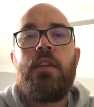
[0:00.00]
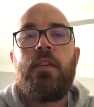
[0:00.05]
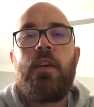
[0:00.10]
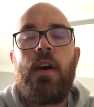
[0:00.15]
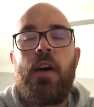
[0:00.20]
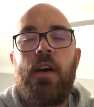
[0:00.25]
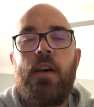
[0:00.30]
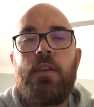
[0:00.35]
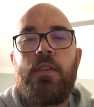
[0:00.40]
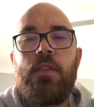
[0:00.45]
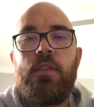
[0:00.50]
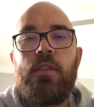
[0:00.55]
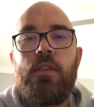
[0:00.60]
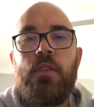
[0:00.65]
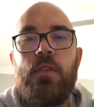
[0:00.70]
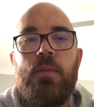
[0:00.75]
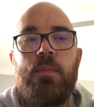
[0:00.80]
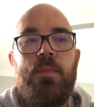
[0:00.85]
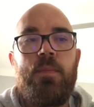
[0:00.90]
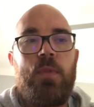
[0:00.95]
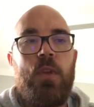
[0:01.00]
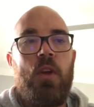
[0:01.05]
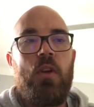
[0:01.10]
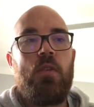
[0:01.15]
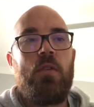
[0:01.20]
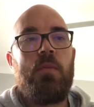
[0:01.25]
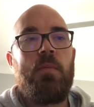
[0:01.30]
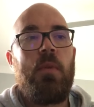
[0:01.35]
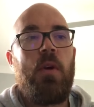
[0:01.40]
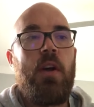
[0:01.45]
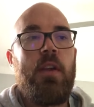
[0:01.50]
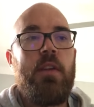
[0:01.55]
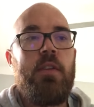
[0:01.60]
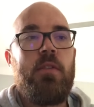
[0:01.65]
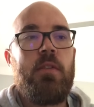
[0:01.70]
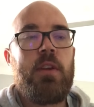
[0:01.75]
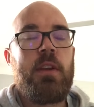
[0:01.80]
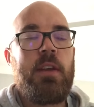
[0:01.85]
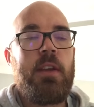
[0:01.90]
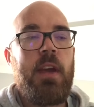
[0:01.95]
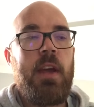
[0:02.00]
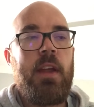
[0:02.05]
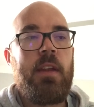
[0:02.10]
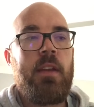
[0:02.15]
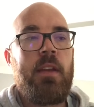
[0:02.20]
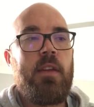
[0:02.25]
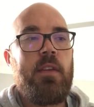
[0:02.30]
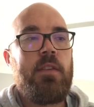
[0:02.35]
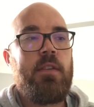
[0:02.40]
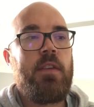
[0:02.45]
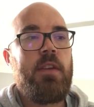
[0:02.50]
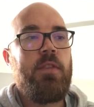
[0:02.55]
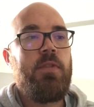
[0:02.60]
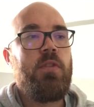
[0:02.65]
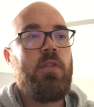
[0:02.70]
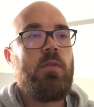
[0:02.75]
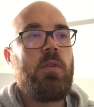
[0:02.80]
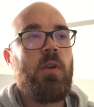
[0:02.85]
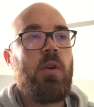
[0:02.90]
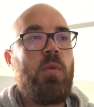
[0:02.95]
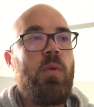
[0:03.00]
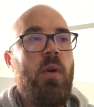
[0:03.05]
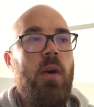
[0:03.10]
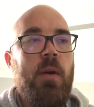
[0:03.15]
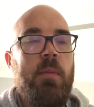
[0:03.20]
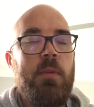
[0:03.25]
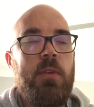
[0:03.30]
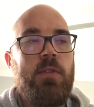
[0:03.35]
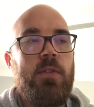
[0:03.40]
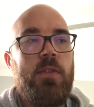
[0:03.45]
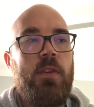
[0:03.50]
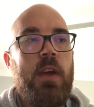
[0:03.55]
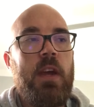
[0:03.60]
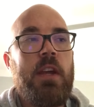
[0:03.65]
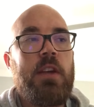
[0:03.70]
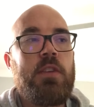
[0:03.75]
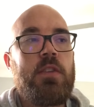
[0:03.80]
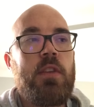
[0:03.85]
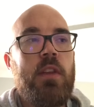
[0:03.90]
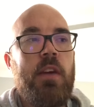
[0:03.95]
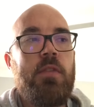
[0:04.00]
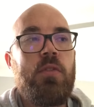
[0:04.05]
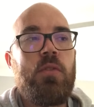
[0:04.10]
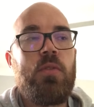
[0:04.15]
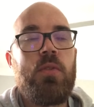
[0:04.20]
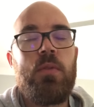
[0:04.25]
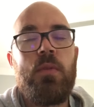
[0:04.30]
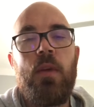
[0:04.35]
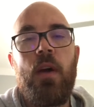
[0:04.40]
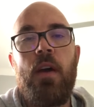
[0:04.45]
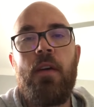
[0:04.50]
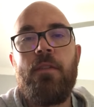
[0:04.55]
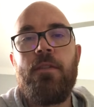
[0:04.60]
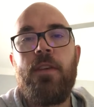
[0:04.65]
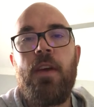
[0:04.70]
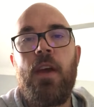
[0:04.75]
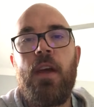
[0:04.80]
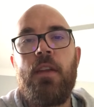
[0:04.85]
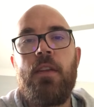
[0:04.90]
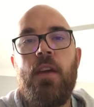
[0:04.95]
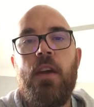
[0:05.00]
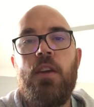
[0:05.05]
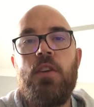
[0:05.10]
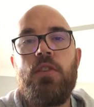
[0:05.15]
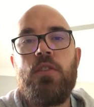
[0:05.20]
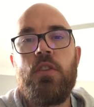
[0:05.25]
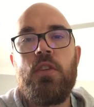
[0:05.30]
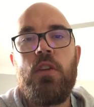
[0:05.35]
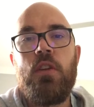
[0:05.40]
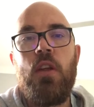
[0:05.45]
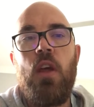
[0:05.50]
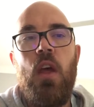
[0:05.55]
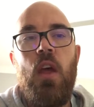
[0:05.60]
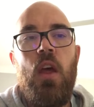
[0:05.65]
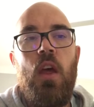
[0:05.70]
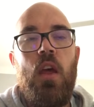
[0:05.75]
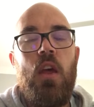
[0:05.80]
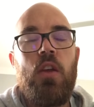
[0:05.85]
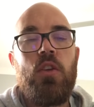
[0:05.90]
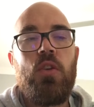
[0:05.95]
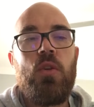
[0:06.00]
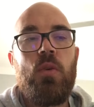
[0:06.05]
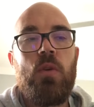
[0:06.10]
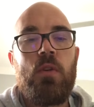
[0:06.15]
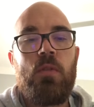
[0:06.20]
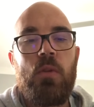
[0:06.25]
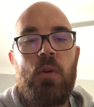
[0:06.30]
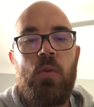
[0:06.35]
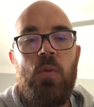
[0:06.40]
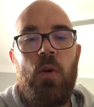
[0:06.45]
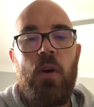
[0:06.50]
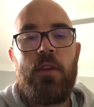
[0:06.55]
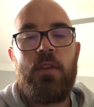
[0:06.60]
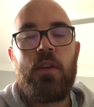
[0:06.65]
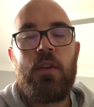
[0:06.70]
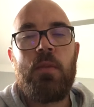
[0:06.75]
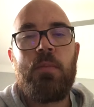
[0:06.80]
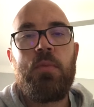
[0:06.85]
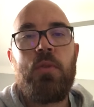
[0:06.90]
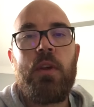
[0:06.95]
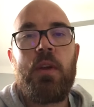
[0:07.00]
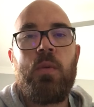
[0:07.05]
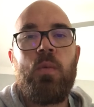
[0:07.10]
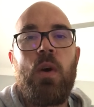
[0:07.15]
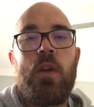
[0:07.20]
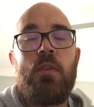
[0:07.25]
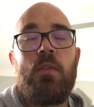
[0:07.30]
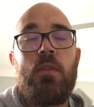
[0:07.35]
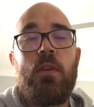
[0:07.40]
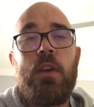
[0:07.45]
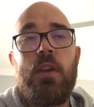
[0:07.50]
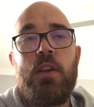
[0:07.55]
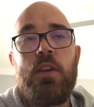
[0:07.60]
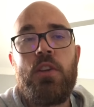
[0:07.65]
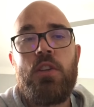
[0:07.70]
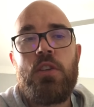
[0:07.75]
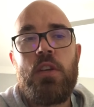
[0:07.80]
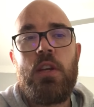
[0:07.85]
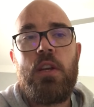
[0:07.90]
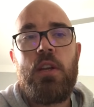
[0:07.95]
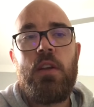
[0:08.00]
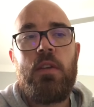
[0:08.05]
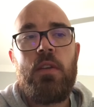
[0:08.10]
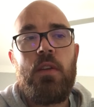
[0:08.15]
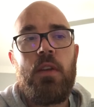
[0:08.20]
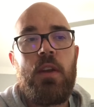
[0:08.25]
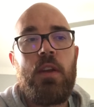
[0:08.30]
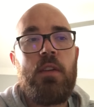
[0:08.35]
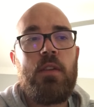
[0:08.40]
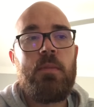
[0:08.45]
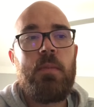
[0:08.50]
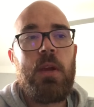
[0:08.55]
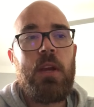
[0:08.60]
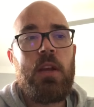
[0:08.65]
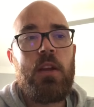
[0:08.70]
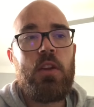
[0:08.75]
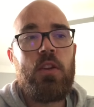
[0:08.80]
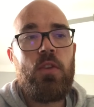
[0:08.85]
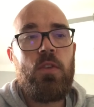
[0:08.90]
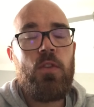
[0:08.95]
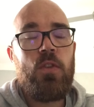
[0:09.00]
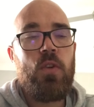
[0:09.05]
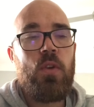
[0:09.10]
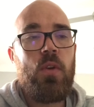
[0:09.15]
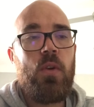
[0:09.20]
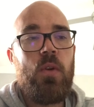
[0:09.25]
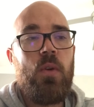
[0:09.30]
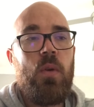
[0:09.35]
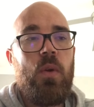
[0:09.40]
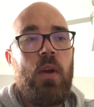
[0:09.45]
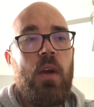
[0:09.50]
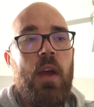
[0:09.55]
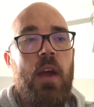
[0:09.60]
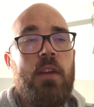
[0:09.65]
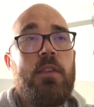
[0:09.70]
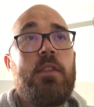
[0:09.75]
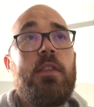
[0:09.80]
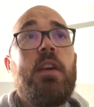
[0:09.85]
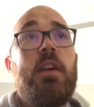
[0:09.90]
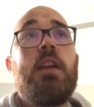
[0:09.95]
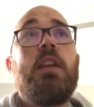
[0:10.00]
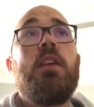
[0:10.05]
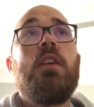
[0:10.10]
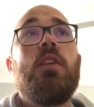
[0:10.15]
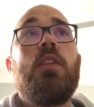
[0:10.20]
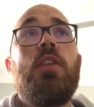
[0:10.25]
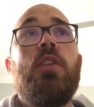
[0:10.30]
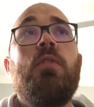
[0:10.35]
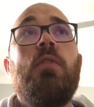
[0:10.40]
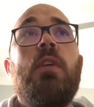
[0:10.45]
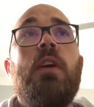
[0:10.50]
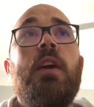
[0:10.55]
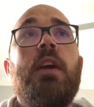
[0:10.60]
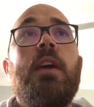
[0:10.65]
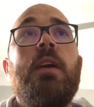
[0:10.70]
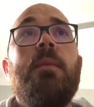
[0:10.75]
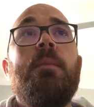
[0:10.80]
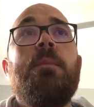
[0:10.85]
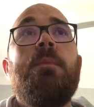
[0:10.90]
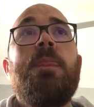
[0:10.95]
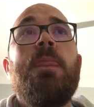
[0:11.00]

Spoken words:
tasks, a reminder again, different requirements for each level. At foundation, you are required to complete 1 reading sheet, intermediate 2, and senior 3.